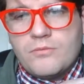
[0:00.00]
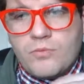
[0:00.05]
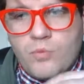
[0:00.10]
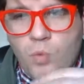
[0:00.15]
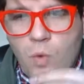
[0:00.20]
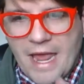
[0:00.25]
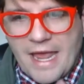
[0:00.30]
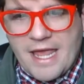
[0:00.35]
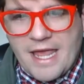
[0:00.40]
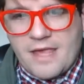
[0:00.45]

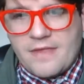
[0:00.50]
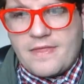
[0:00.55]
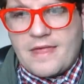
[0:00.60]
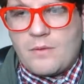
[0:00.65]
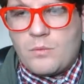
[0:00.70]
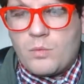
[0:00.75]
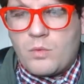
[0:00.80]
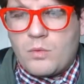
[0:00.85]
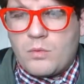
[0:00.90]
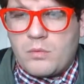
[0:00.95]
way
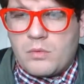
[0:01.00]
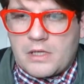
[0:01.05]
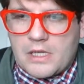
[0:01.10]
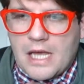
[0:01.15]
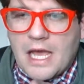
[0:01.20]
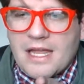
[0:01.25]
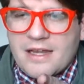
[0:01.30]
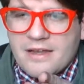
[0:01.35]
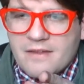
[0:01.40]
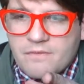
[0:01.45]
that we're
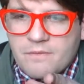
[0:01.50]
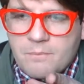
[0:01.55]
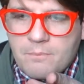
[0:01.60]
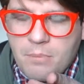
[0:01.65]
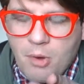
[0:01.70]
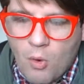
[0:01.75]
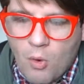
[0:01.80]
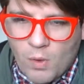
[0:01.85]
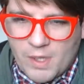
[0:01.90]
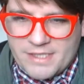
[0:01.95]
kind of
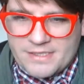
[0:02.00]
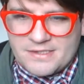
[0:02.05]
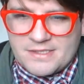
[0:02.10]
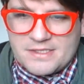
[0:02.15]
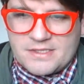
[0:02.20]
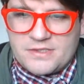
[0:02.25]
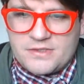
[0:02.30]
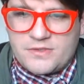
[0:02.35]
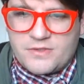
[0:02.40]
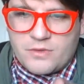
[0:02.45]

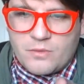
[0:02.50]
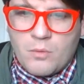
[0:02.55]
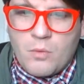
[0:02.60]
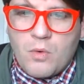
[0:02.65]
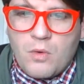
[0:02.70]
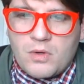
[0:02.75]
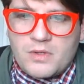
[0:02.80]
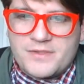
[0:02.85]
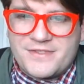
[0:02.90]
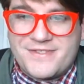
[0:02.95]
pointing
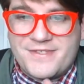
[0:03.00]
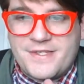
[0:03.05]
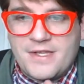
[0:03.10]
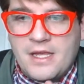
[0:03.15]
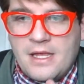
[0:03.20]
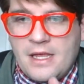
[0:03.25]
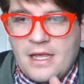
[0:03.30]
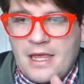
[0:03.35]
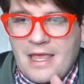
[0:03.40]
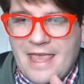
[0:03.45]
towards
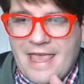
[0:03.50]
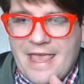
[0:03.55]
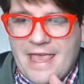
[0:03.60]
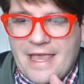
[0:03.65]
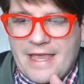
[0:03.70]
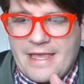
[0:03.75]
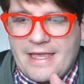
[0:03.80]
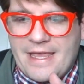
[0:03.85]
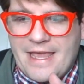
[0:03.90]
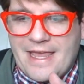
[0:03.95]
a,
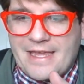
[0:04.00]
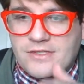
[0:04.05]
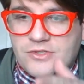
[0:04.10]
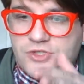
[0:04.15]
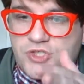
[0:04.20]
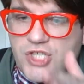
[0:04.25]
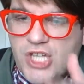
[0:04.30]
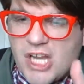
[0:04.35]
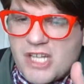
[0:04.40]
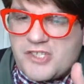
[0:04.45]
a
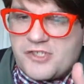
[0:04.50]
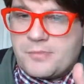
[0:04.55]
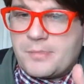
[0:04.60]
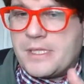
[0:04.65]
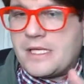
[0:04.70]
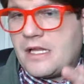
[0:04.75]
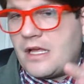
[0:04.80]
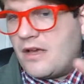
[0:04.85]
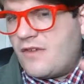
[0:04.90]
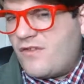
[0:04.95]
judgment
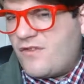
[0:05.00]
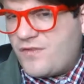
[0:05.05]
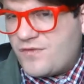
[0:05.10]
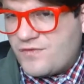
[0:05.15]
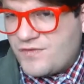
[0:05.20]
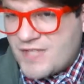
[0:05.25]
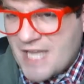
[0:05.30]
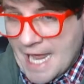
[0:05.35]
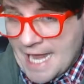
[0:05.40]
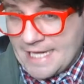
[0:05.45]
of
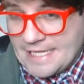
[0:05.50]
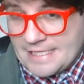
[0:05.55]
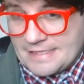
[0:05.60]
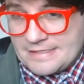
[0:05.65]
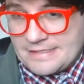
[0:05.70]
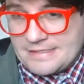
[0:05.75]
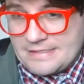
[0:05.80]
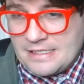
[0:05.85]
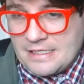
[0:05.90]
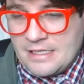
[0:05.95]

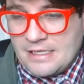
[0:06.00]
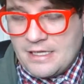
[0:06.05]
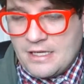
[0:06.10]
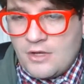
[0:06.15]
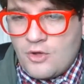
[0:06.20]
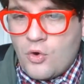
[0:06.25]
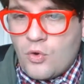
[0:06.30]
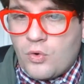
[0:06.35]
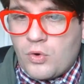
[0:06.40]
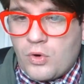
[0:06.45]
taste
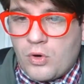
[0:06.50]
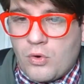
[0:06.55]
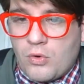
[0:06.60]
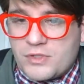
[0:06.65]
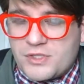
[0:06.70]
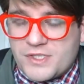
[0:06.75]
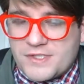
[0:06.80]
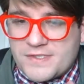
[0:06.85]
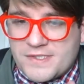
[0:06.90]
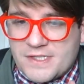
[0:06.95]
or, or
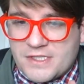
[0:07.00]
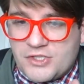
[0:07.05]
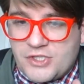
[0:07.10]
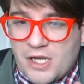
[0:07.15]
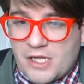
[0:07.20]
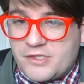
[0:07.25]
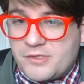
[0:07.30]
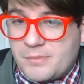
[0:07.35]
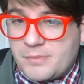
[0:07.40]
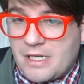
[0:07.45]
just a
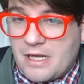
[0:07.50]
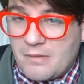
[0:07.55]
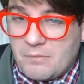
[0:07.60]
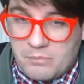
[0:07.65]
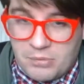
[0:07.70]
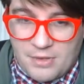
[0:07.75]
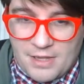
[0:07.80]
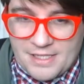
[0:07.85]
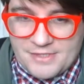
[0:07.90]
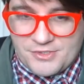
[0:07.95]
judgment of
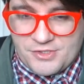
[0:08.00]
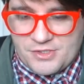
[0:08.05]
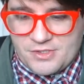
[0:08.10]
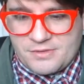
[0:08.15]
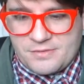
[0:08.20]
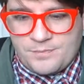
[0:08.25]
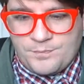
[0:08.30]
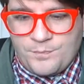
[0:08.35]
pleasure.